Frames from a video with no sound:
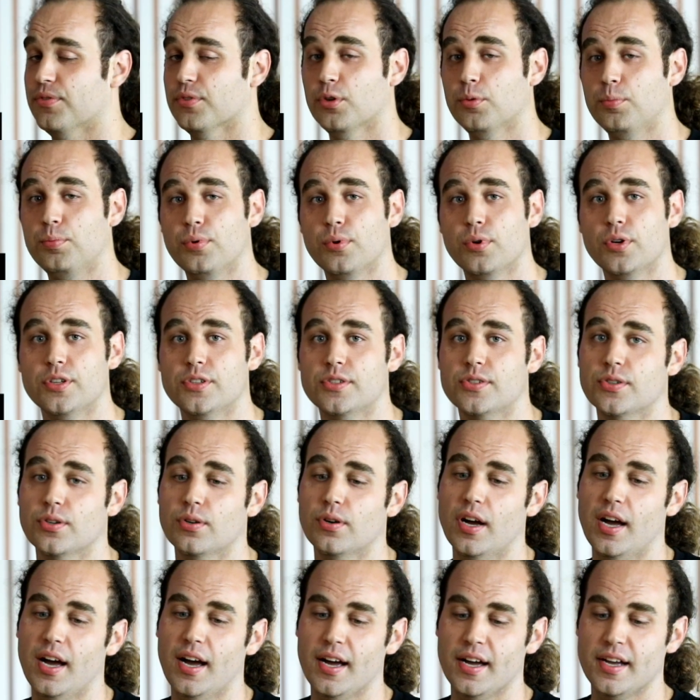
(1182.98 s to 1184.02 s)
throughput.
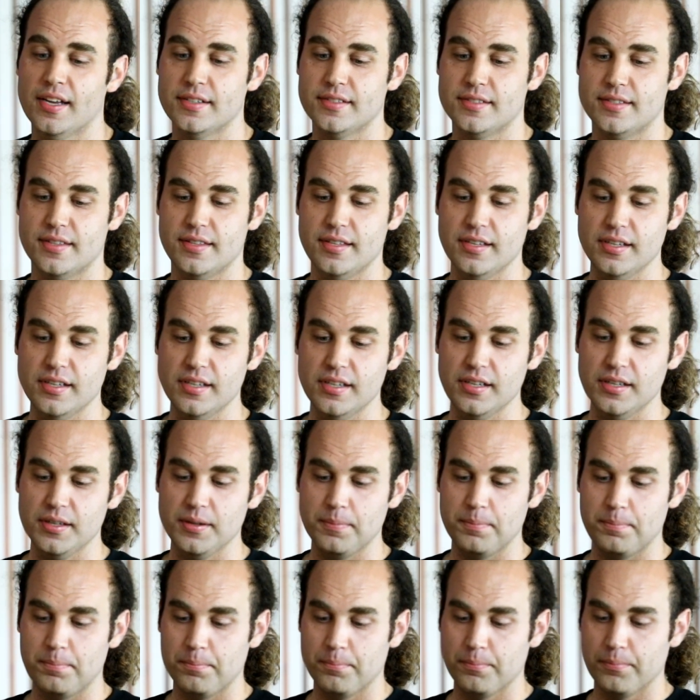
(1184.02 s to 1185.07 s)
So as
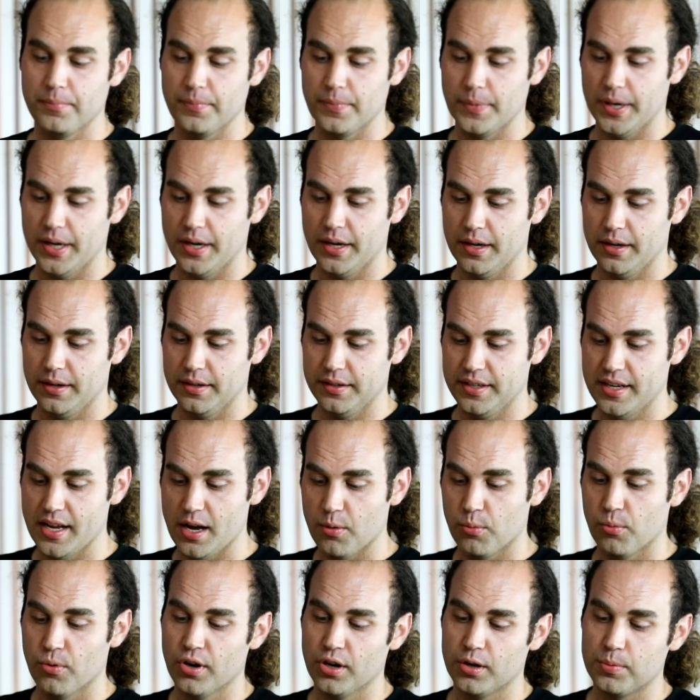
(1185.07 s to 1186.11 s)
the
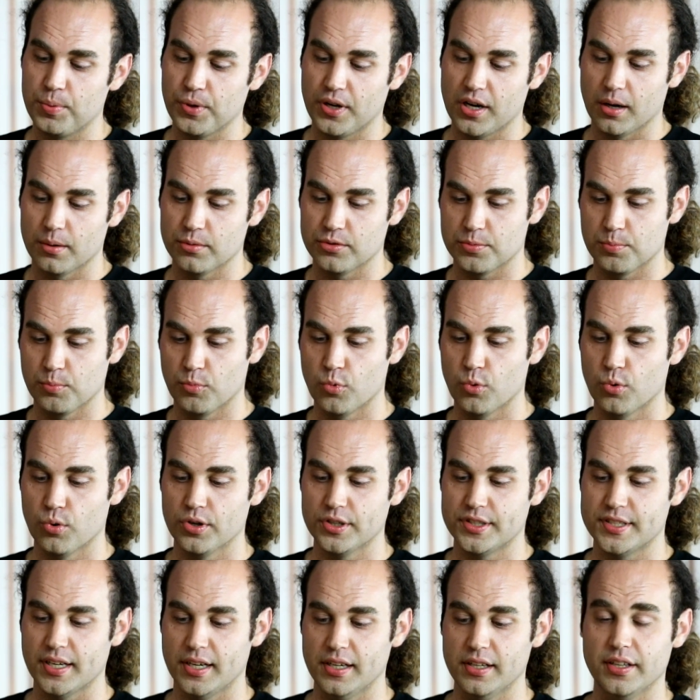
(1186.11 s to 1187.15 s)
network becomes
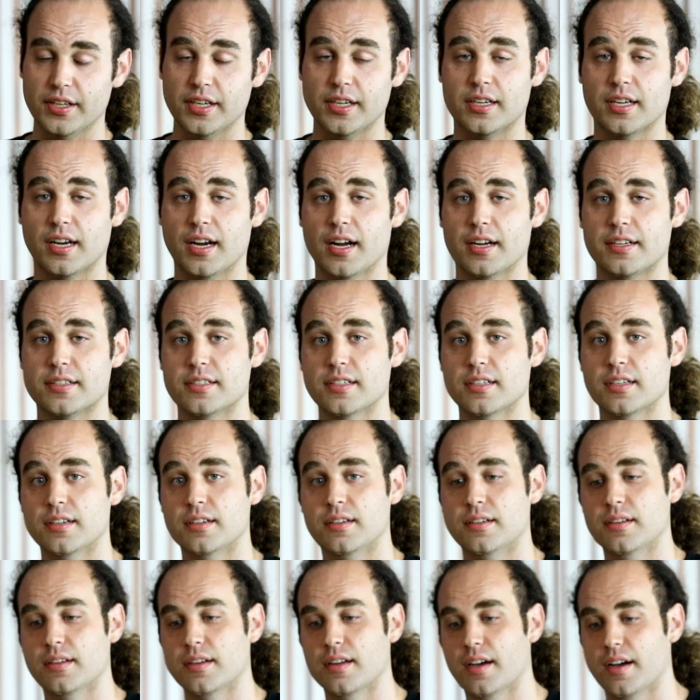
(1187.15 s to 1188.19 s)
more tightly
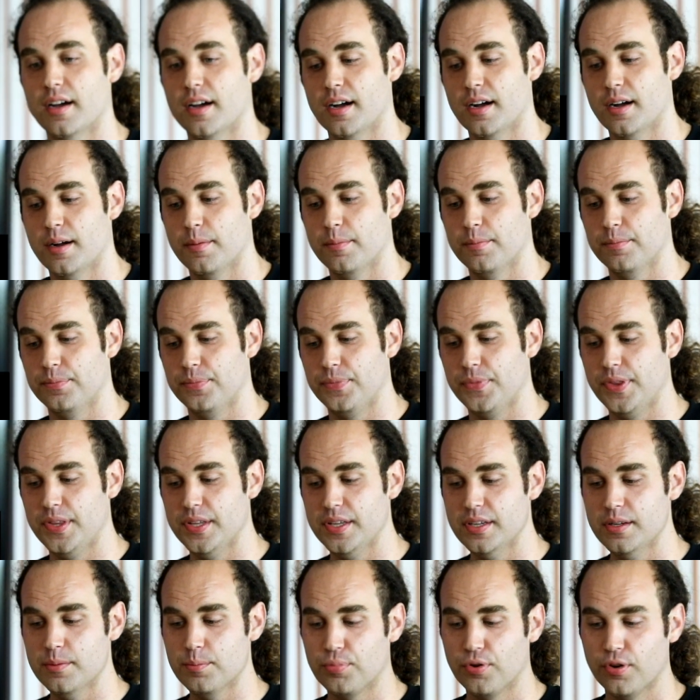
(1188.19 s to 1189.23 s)
connected,
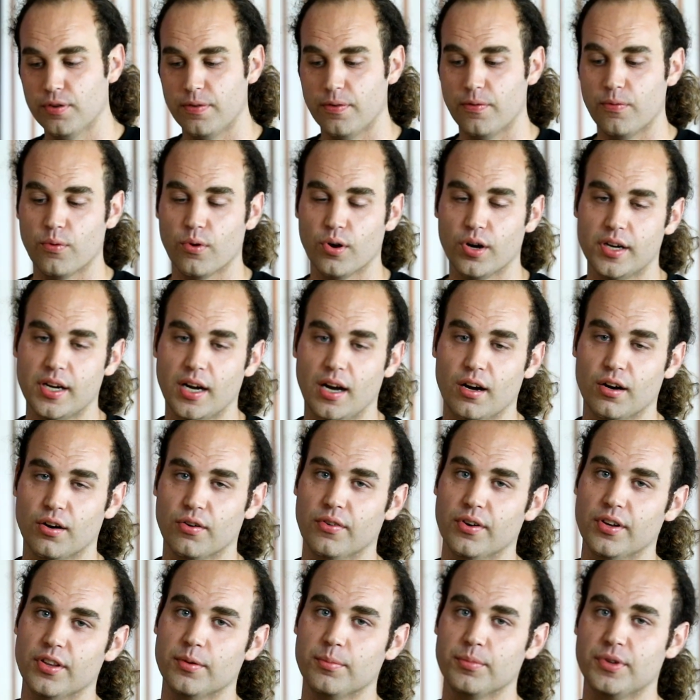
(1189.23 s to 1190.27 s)
the proof of work
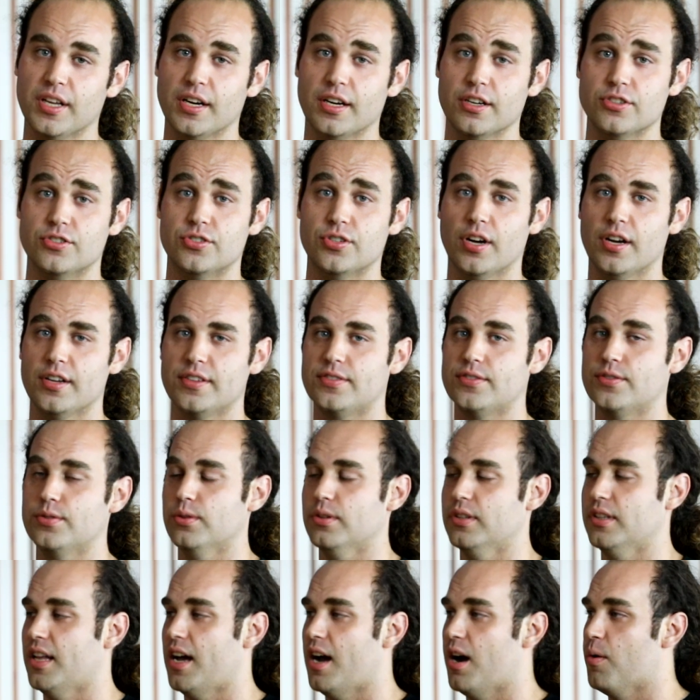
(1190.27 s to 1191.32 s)
algorithm can adjust to
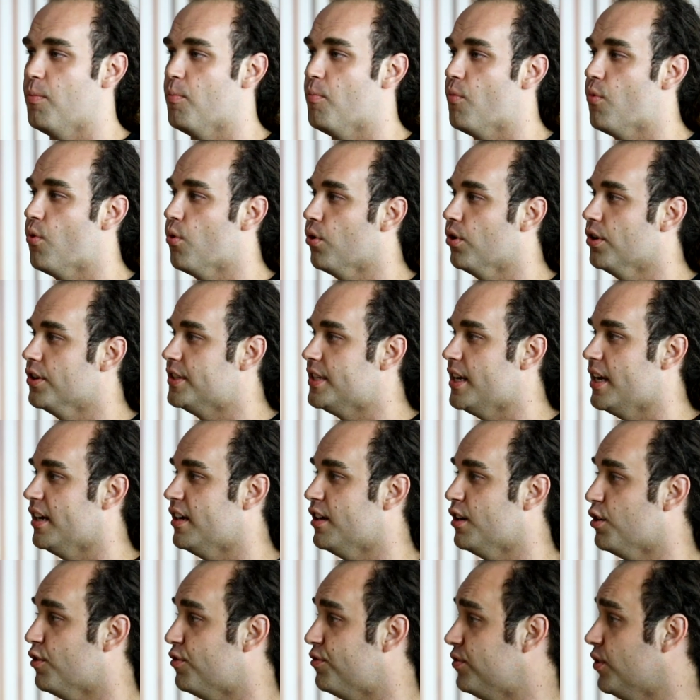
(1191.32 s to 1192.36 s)
allow more
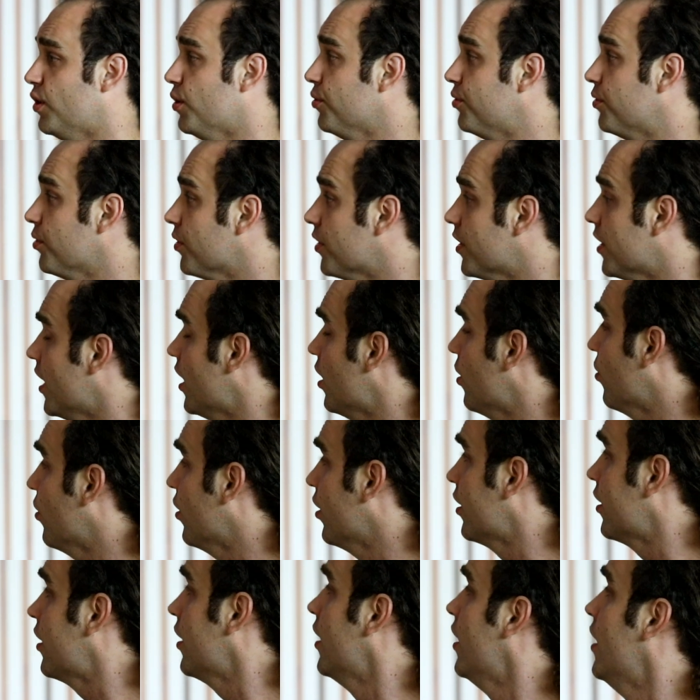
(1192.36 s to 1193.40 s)
data to flow through the
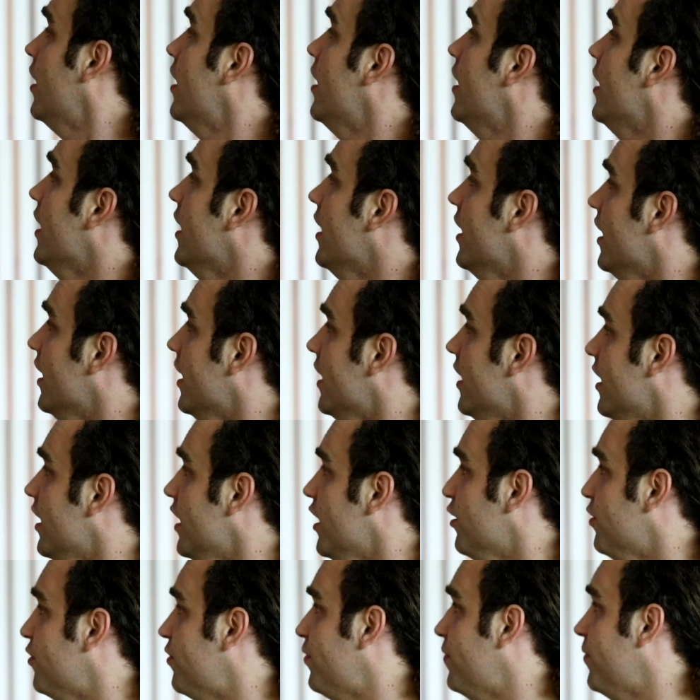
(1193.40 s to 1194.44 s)
network. And
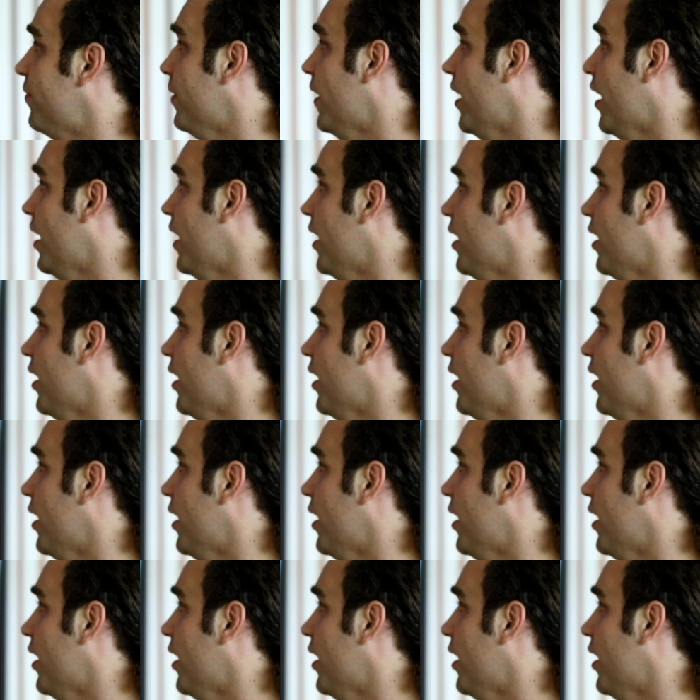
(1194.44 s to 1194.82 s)
if